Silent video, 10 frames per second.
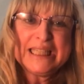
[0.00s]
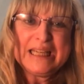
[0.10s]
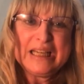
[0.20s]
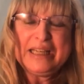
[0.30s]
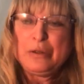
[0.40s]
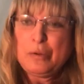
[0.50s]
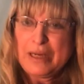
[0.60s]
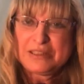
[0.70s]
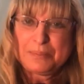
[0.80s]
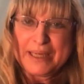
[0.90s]
in all
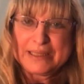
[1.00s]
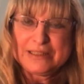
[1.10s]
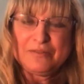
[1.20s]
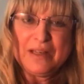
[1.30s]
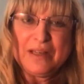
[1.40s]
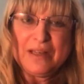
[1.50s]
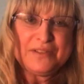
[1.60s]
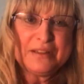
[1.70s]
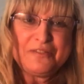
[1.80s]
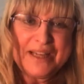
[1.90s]
aspects of life that
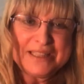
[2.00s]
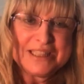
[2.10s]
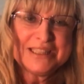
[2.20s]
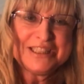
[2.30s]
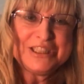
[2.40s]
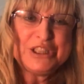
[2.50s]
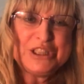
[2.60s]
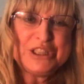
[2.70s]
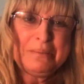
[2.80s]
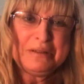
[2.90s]
affect the Jewish
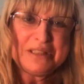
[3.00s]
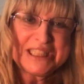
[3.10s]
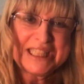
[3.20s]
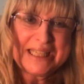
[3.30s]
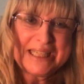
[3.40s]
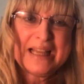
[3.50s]
community.